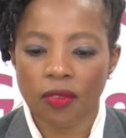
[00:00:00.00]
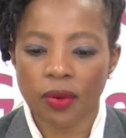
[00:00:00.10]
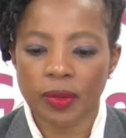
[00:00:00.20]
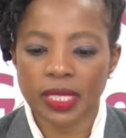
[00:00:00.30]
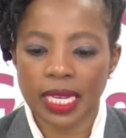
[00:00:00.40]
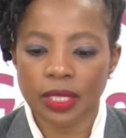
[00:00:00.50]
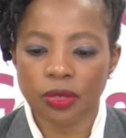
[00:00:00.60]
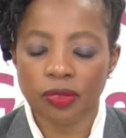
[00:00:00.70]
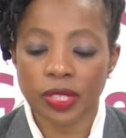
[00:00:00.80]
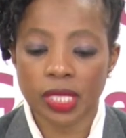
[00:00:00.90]
from the
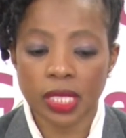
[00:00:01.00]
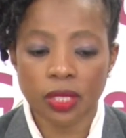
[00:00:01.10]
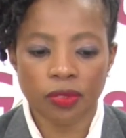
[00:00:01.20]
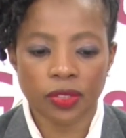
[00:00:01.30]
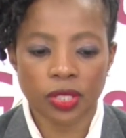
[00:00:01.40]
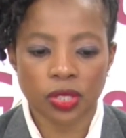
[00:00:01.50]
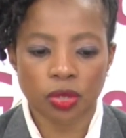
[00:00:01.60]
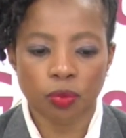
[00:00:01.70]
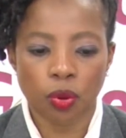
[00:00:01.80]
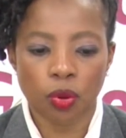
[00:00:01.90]
date of receipt of this
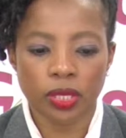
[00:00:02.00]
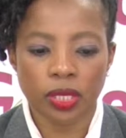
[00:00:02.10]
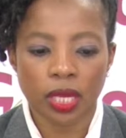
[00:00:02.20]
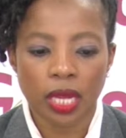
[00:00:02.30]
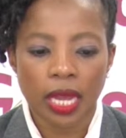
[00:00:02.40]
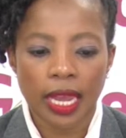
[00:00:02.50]
report,